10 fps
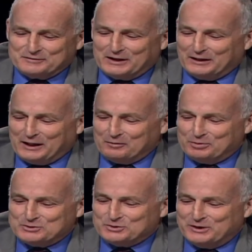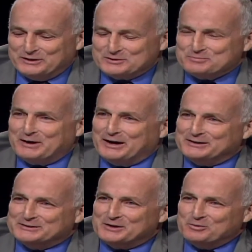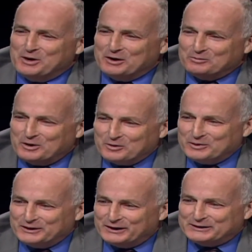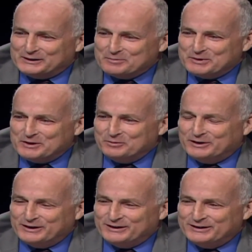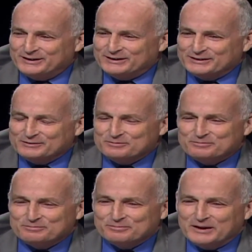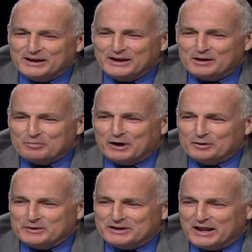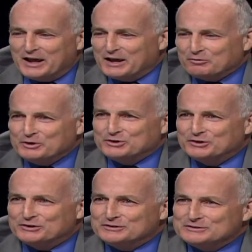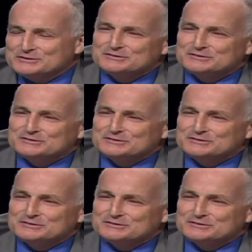I'll put you on the spot and say, where are we likely to be when Parliament returns?